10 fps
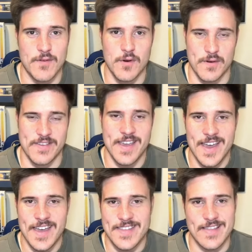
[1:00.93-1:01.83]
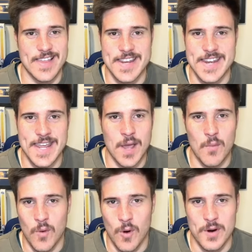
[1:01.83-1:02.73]
Of course, the Lindy
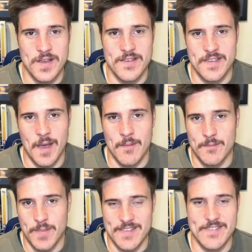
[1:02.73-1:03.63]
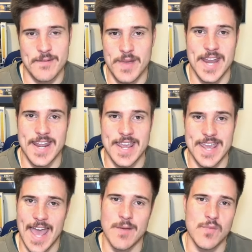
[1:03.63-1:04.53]
Waters buzzer-beating,
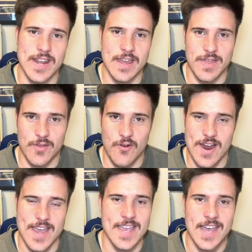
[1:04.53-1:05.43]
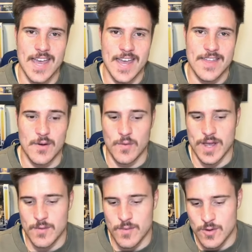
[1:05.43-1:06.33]
game-winning three that
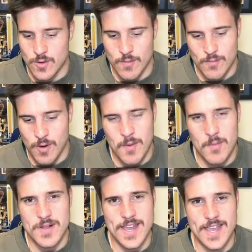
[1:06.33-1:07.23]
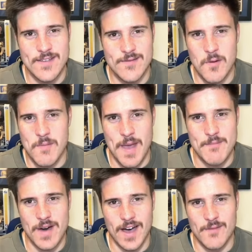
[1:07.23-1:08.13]
we will probably
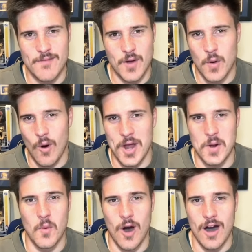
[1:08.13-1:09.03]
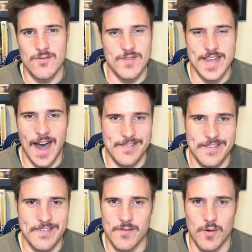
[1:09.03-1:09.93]
remember for quite a while,
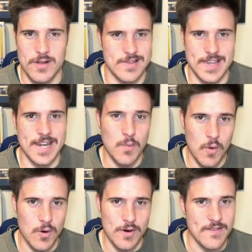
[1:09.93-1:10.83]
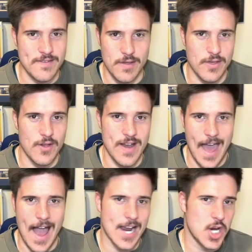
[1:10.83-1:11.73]
regardless of what Lindy Waters III
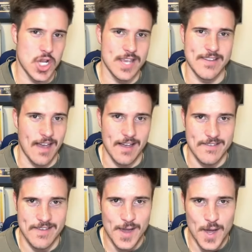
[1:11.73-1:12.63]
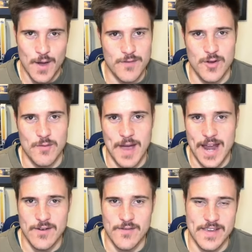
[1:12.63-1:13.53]
actually does for the
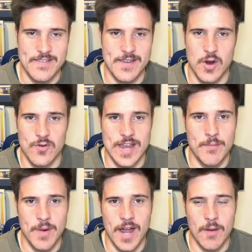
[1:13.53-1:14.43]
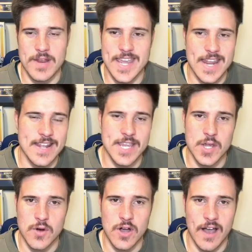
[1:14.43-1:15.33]
remainder of his career. But I'm going to get into
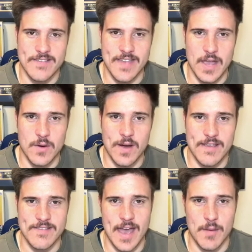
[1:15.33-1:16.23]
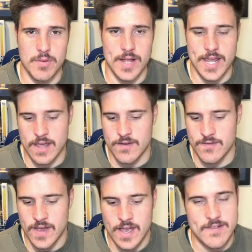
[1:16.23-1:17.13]
your guys' takeaways now. Plenty
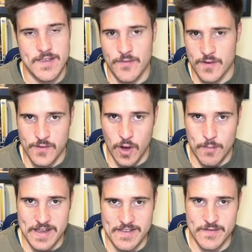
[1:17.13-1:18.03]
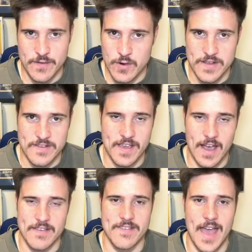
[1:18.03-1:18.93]
of different topics to
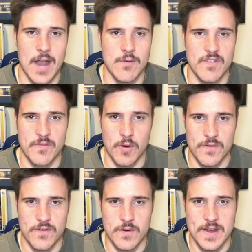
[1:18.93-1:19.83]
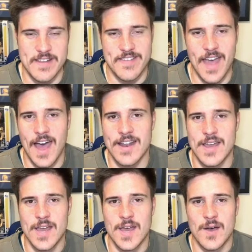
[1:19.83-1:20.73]
discuss and respond to. We're going to start
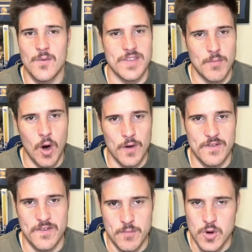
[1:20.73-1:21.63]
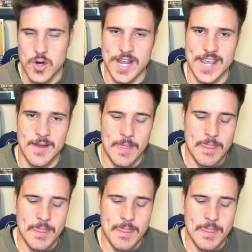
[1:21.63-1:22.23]
with Moses Moody.